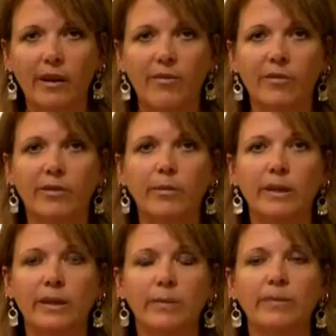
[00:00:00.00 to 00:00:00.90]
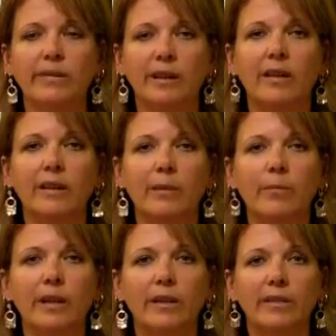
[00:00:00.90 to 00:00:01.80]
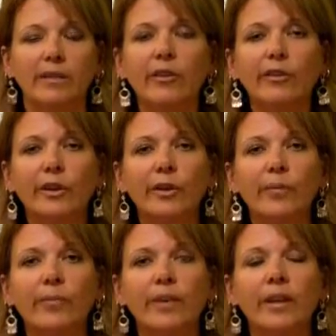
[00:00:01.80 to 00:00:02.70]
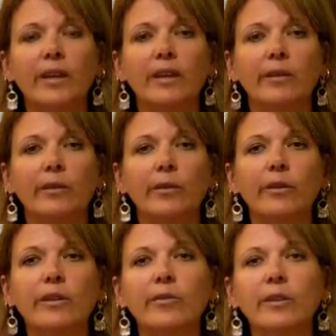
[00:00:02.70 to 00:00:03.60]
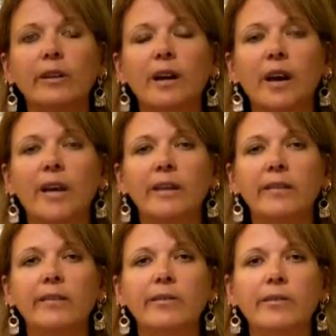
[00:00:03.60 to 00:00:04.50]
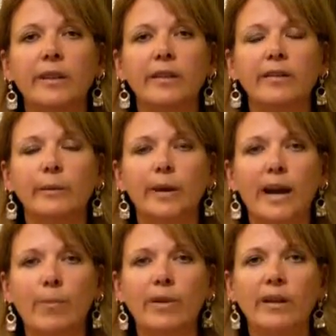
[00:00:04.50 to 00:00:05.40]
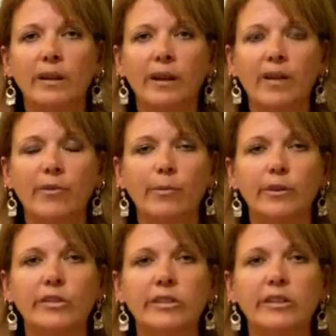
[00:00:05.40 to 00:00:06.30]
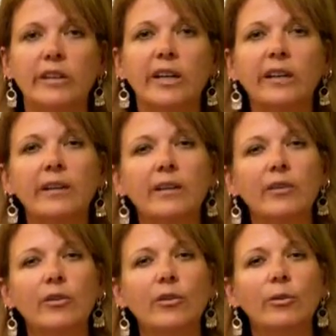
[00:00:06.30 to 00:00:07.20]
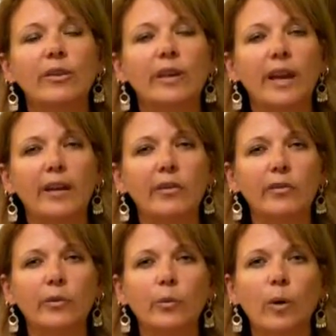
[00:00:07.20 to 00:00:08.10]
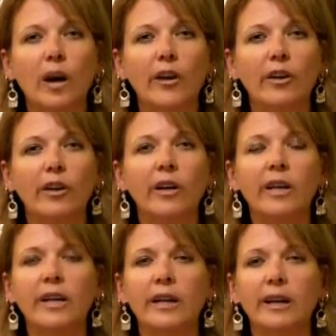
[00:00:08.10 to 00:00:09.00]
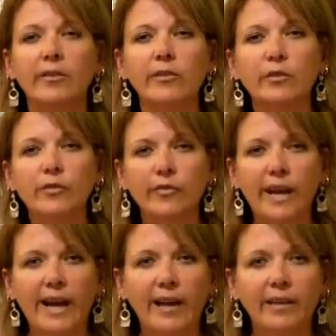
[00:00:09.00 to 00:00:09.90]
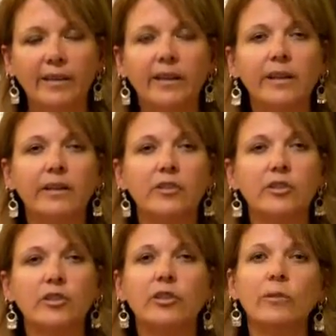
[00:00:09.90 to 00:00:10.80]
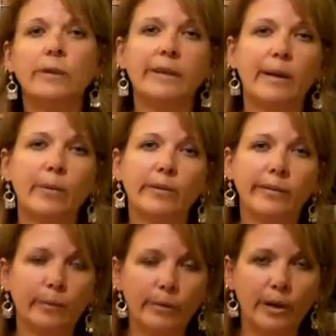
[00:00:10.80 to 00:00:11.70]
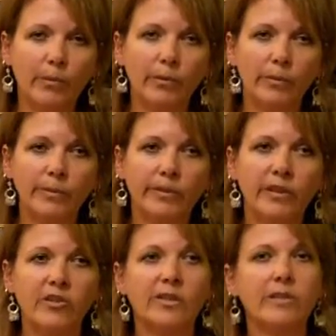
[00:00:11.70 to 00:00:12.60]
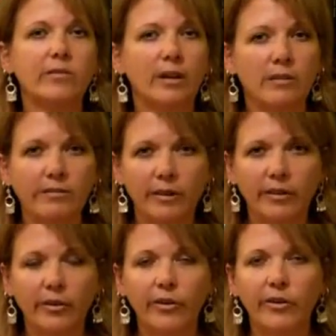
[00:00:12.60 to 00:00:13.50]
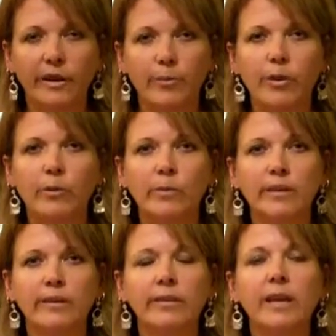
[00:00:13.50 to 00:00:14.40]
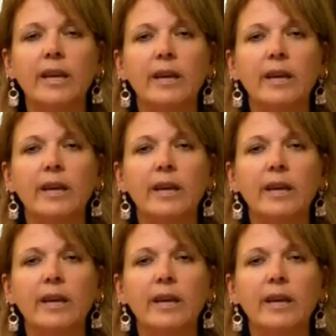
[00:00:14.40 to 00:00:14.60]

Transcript: Kapha to become stuck and imbalanced also. So the different kinds of things that will happen in a Kapha person are anything to do with extra water, extra fat, sugar metabolism problems, congestive heart failure, lipomas,